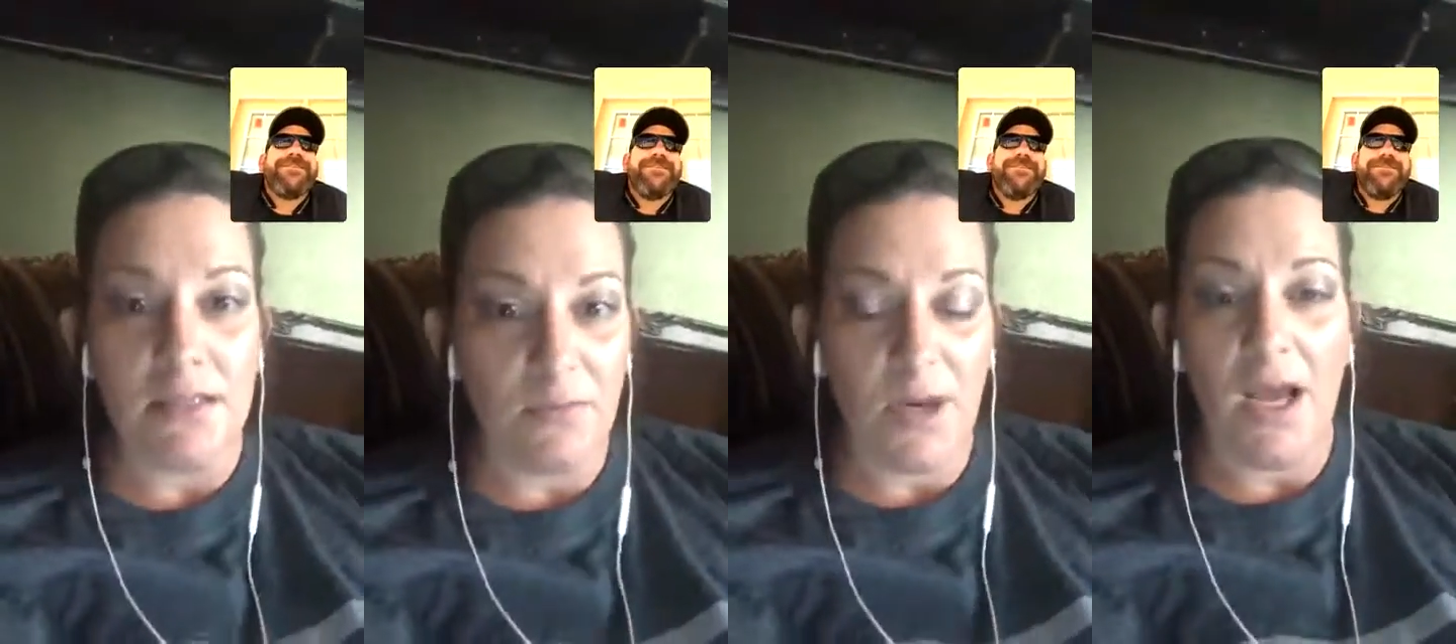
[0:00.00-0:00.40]

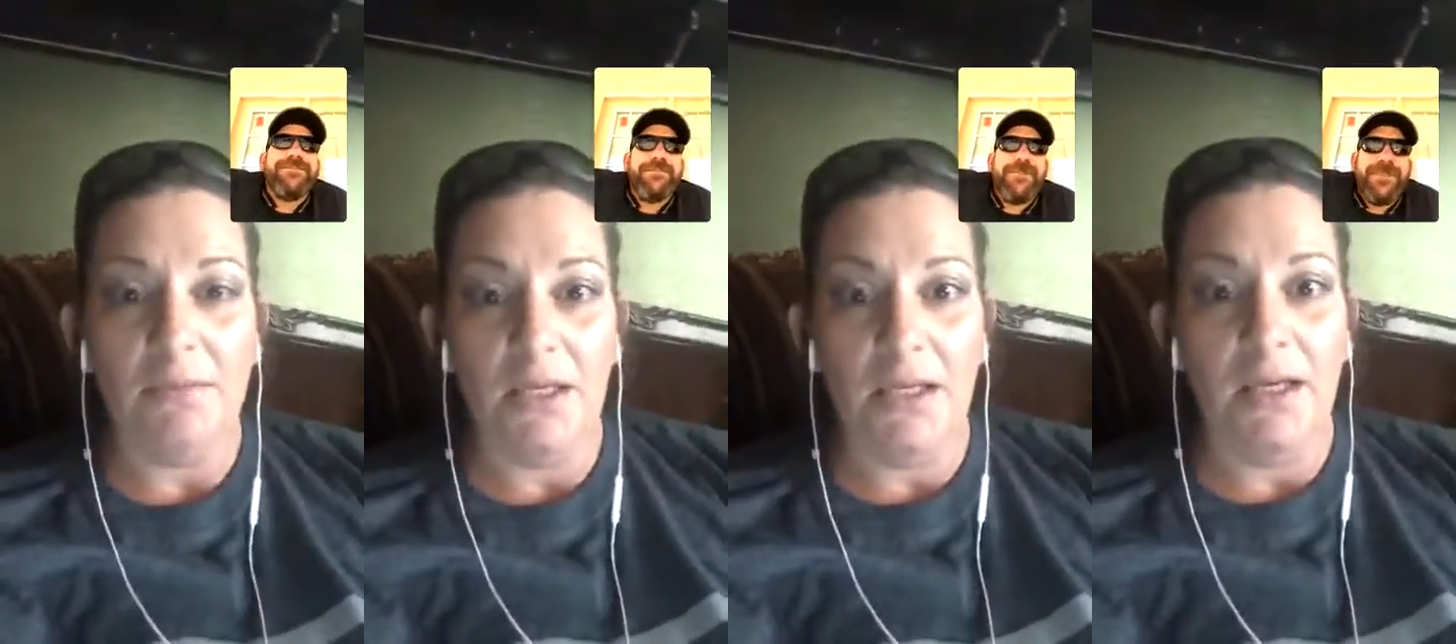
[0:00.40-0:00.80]
is what I'm
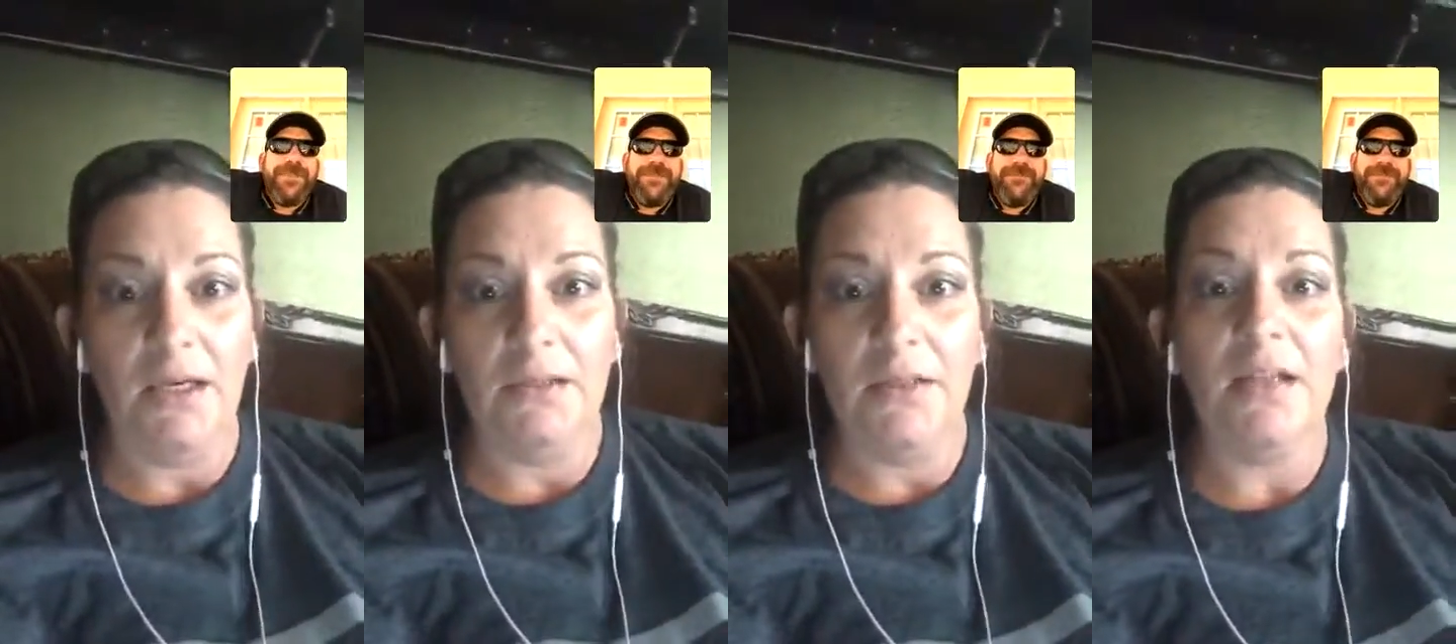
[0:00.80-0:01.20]
going to
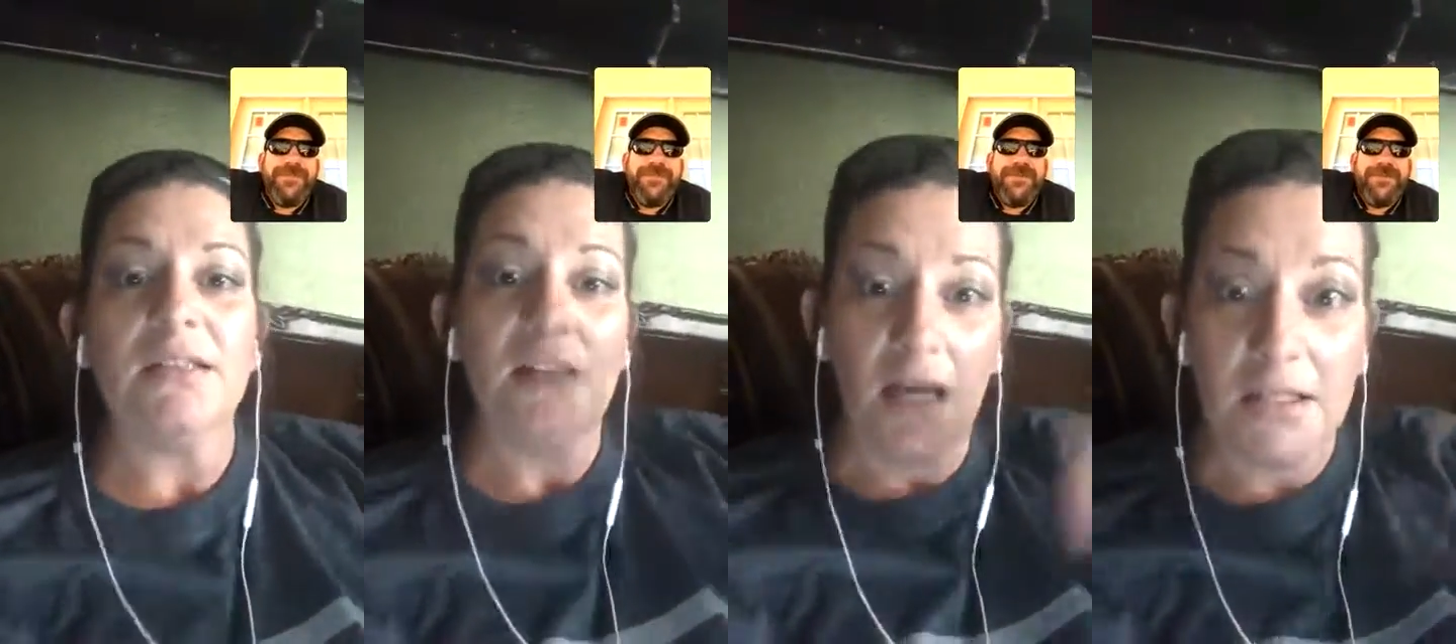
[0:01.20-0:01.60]
get.
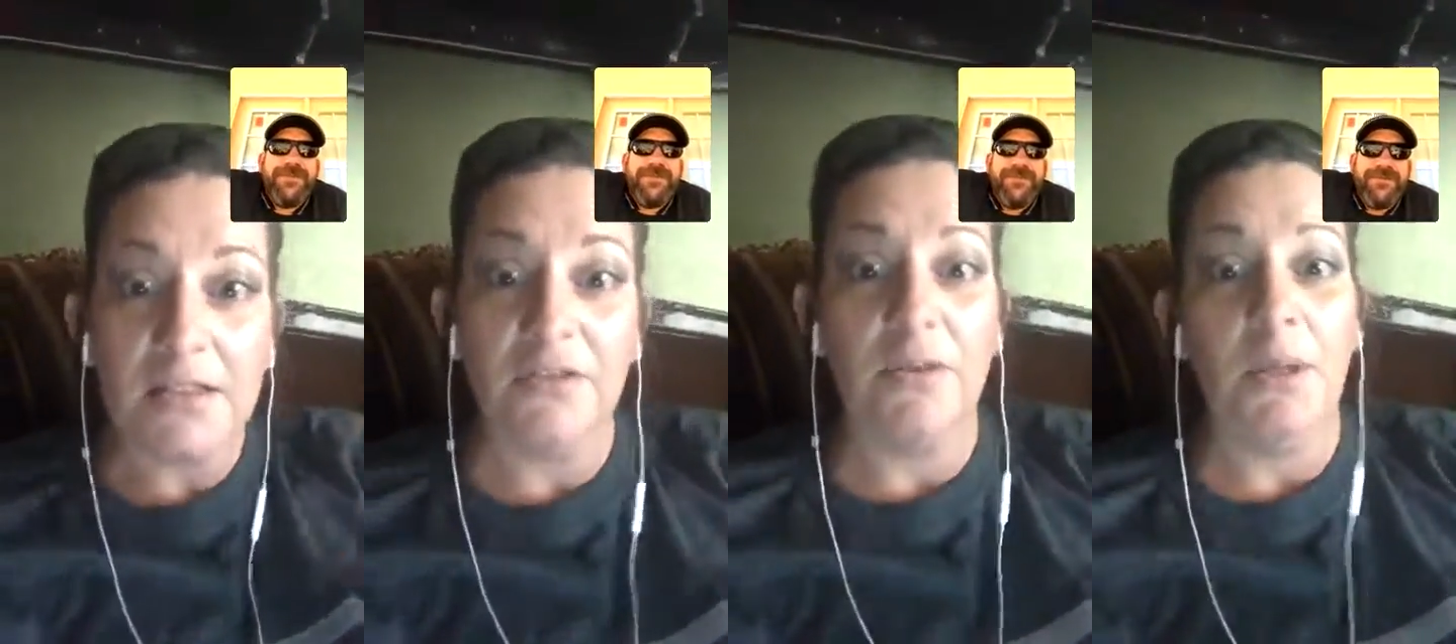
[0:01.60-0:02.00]
That's
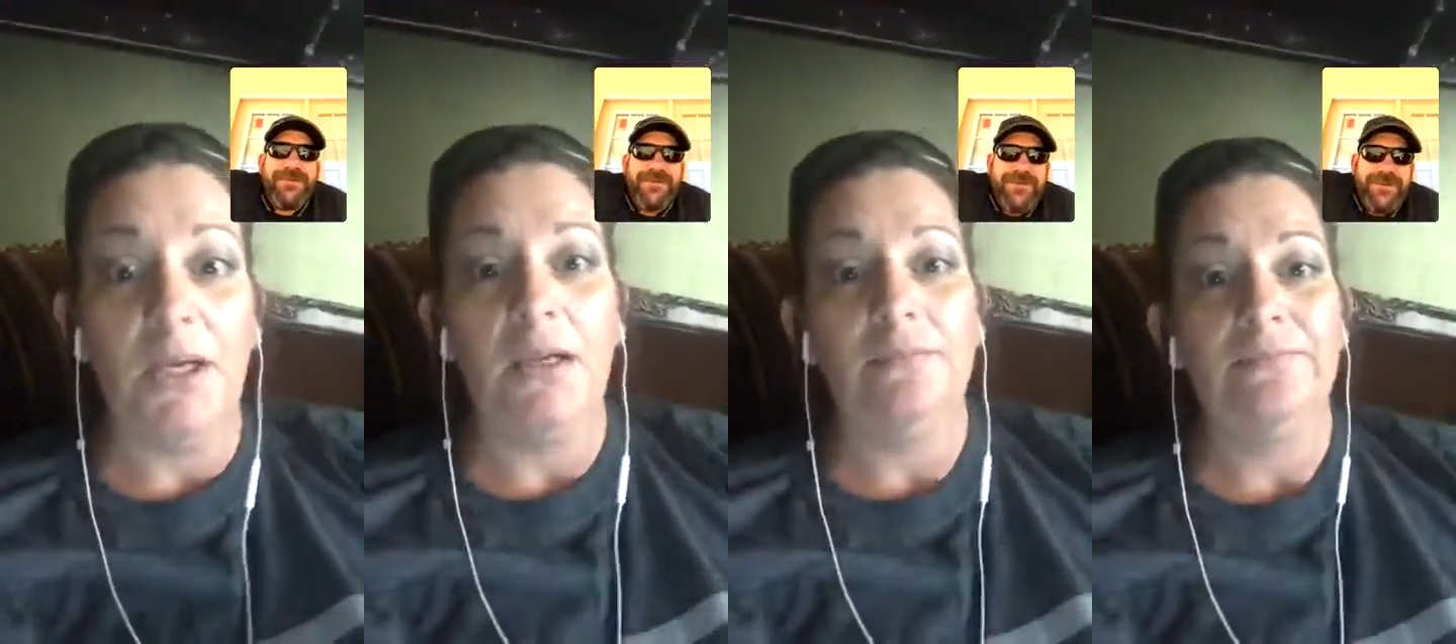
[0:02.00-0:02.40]
next for
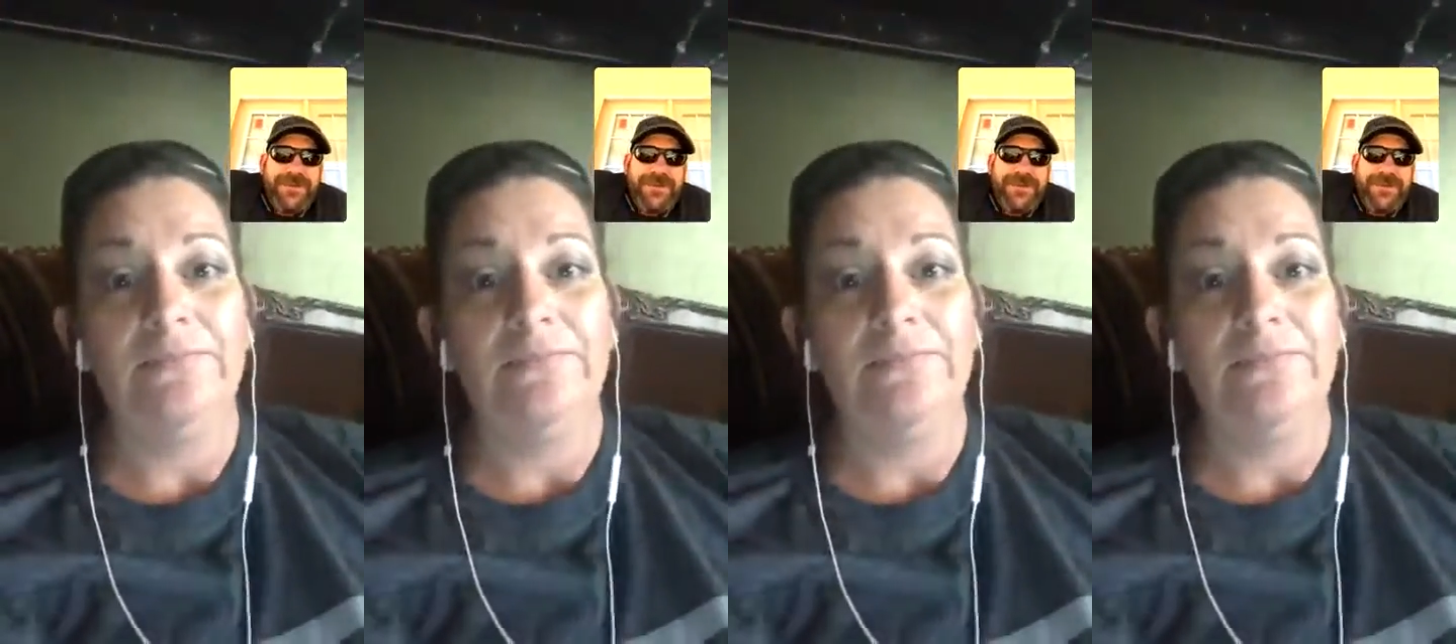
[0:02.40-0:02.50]
me.